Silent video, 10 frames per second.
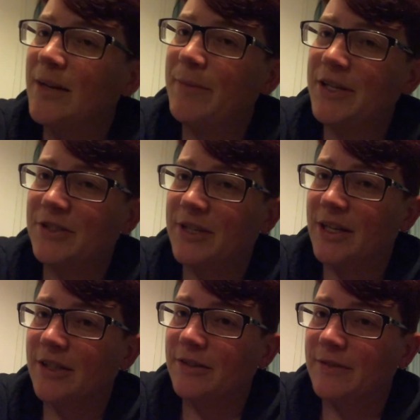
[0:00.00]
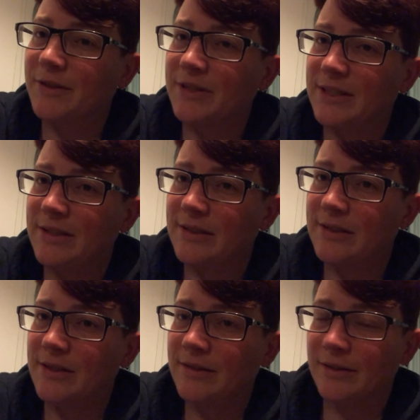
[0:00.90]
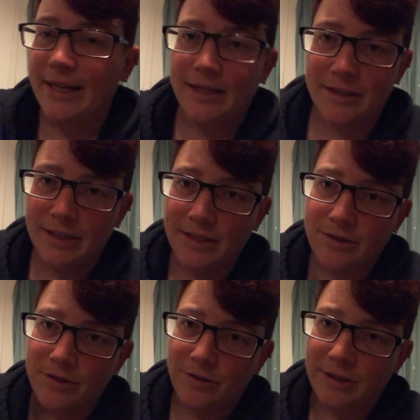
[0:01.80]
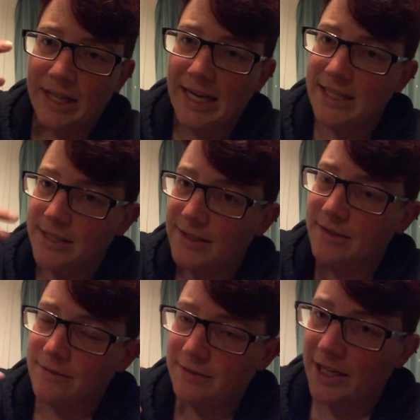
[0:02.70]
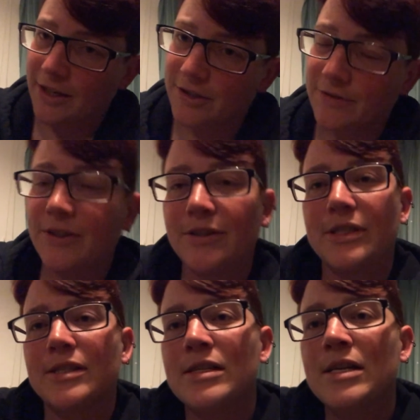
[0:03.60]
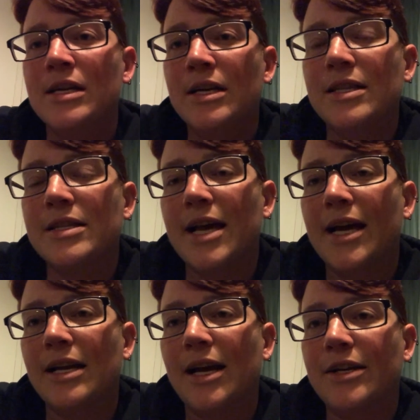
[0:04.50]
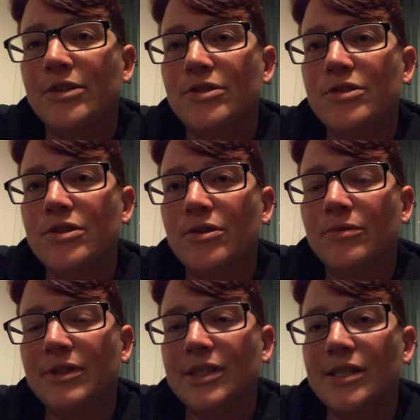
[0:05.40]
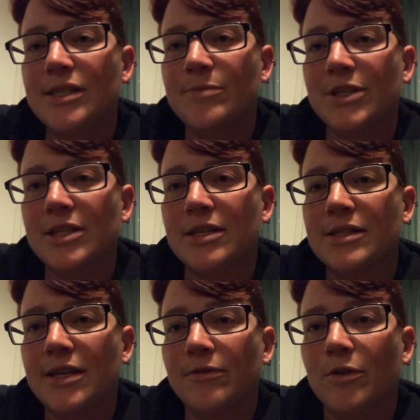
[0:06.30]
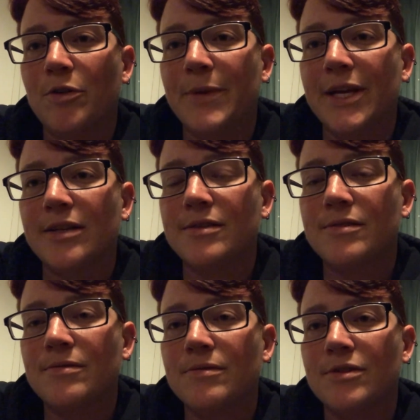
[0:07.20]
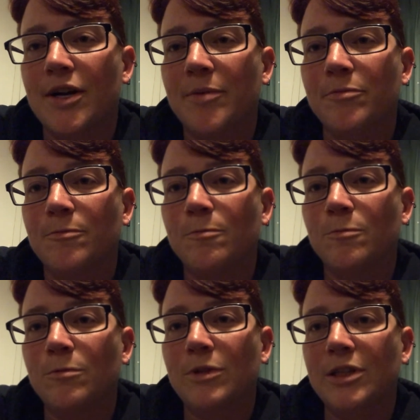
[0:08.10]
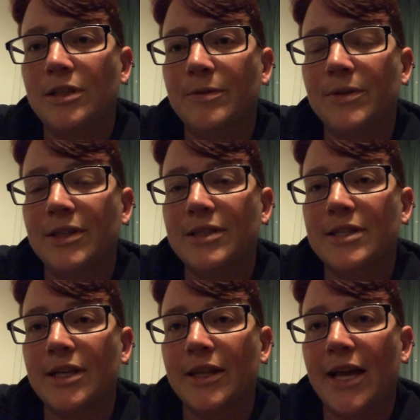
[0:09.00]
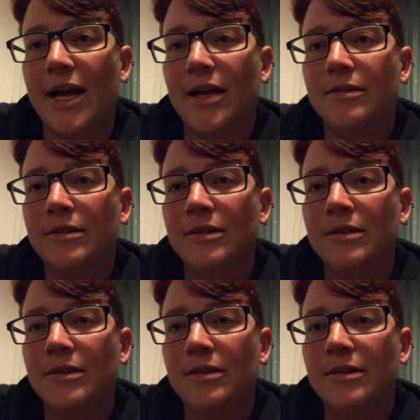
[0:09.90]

major character focus, like, internalized character focus, that I don't really see much outside of romance, so I'm really, really digging that.